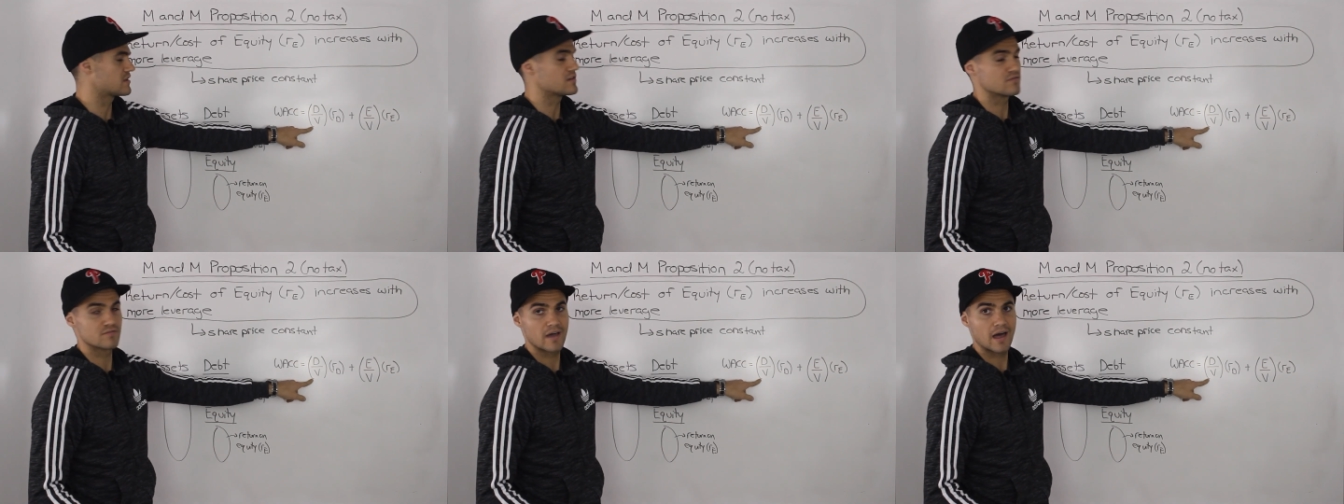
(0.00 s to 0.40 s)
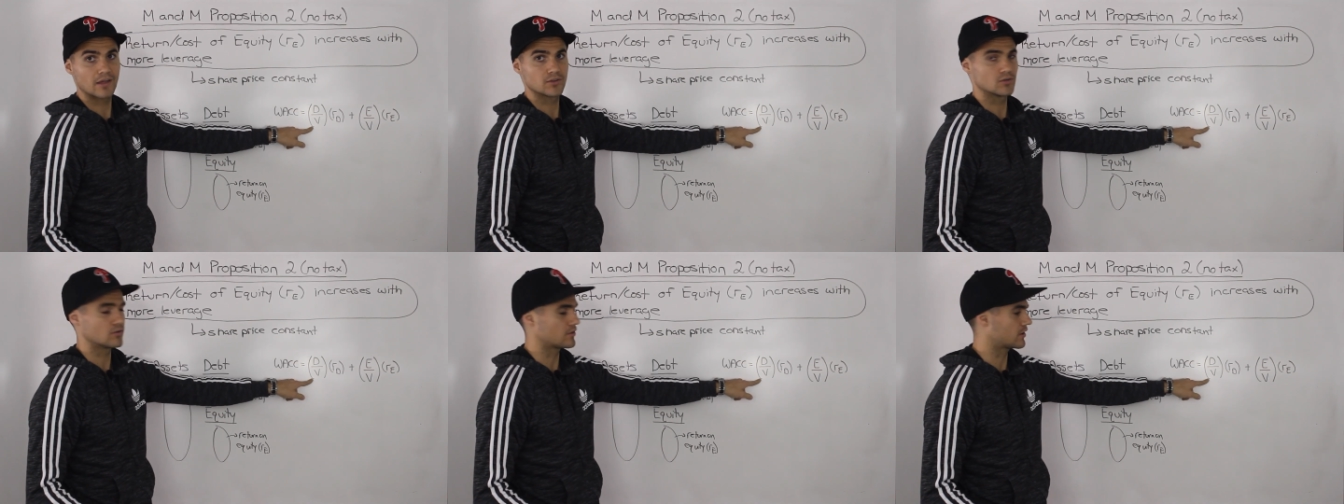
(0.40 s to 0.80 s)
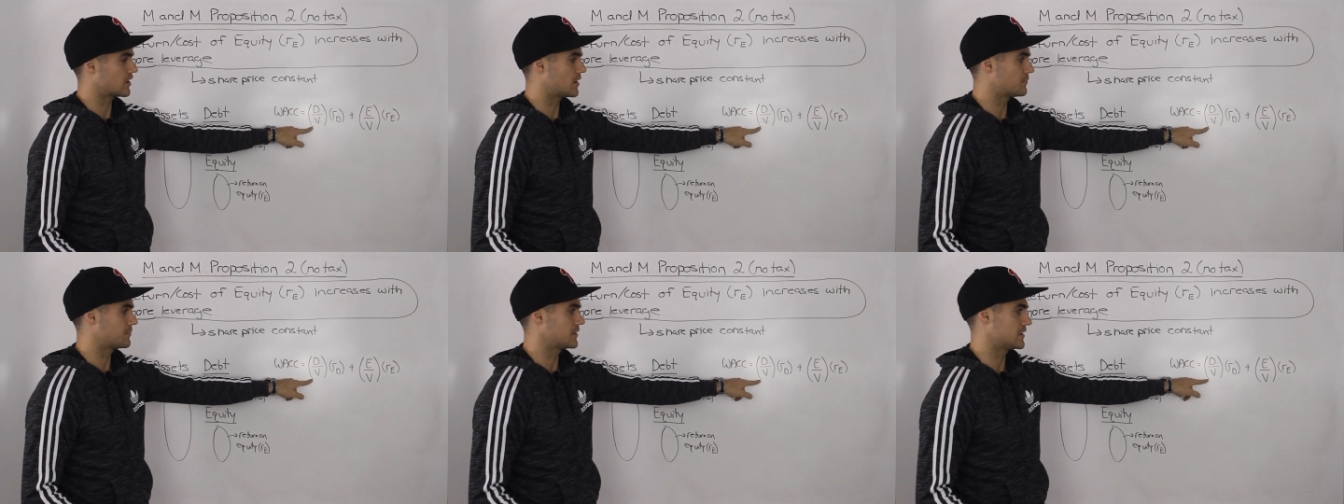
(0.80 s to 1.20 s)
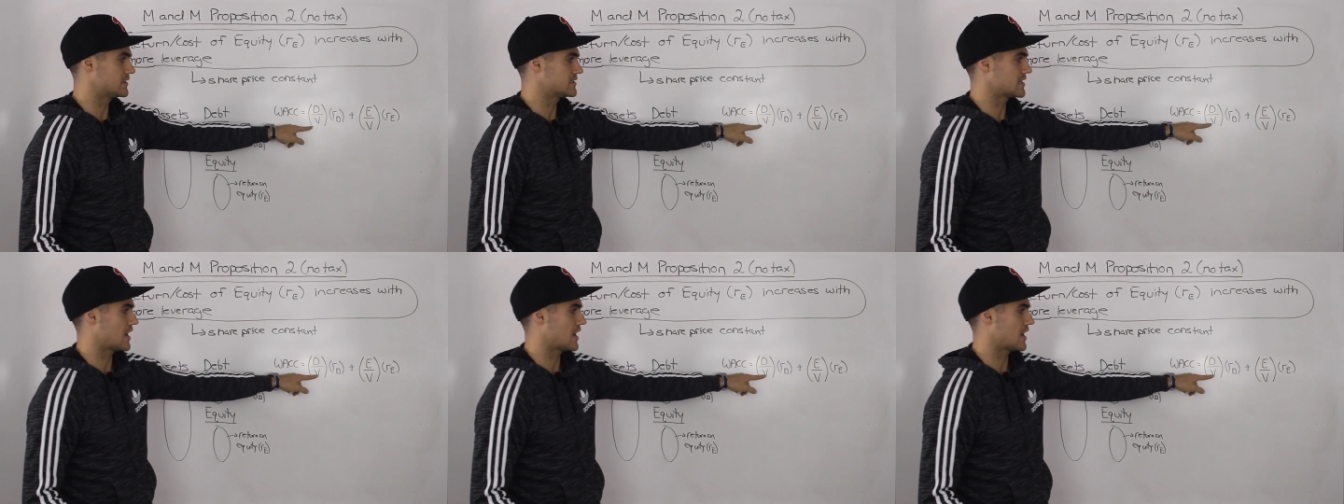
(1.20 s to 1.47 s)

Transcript: the value of the company